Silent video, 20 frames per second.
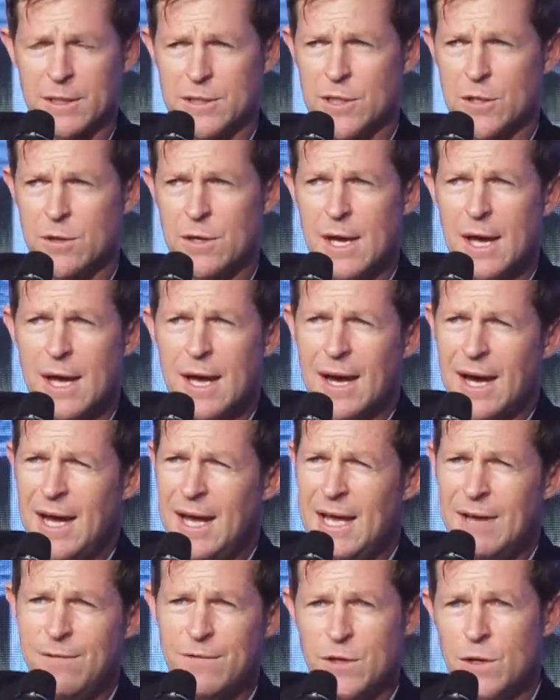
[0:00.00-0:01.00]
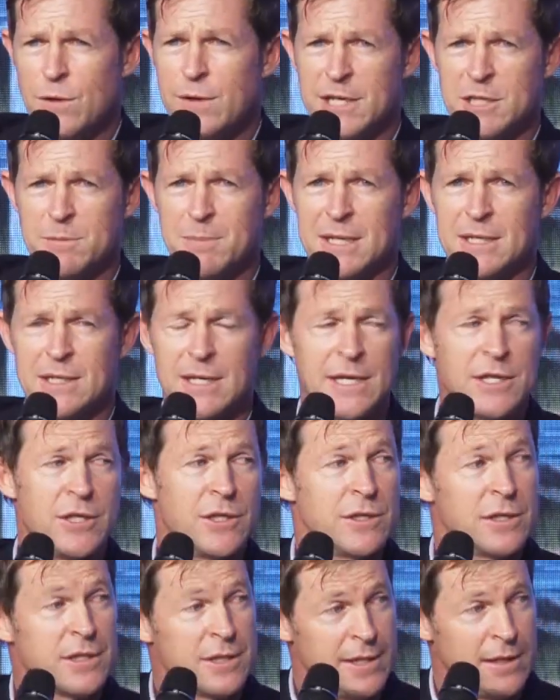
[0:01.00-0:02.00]
So I have no
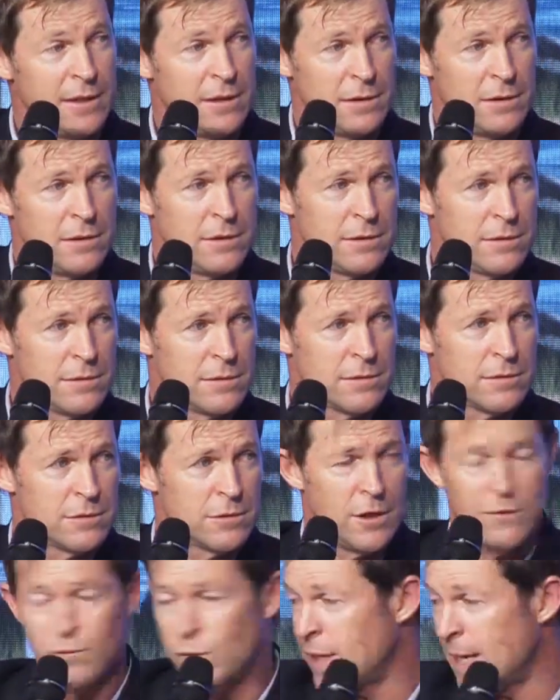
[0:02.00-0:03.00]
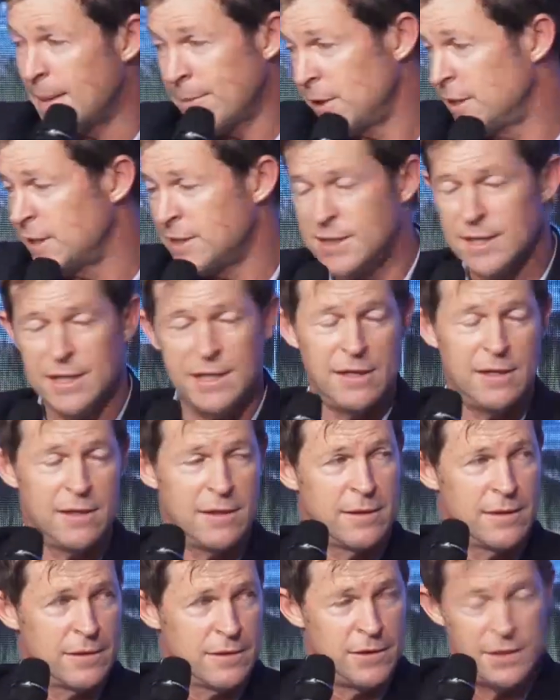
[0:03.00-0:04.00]
expectation still of what I'm going to see
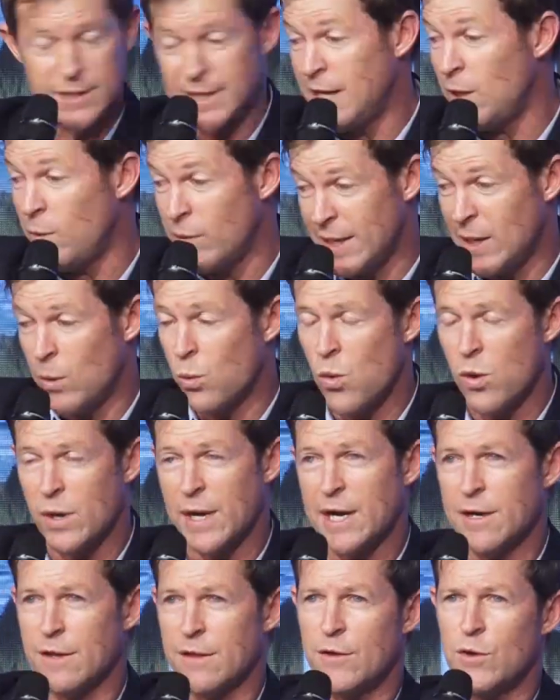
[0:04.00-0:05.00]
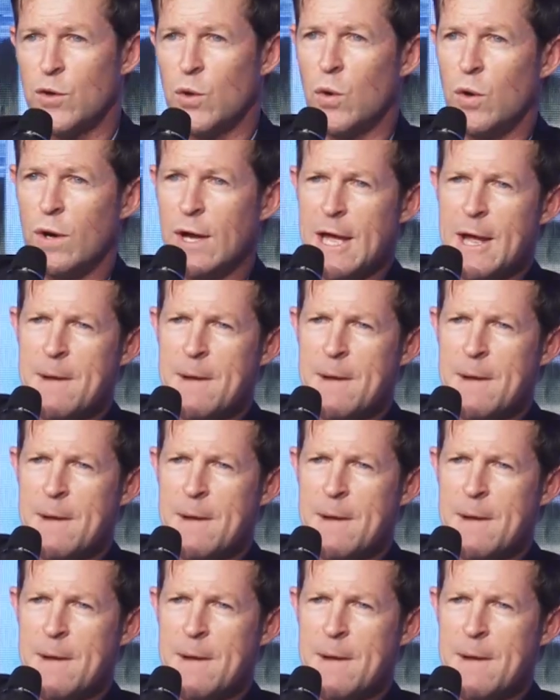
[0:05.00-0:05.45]
today when I walk out of the door.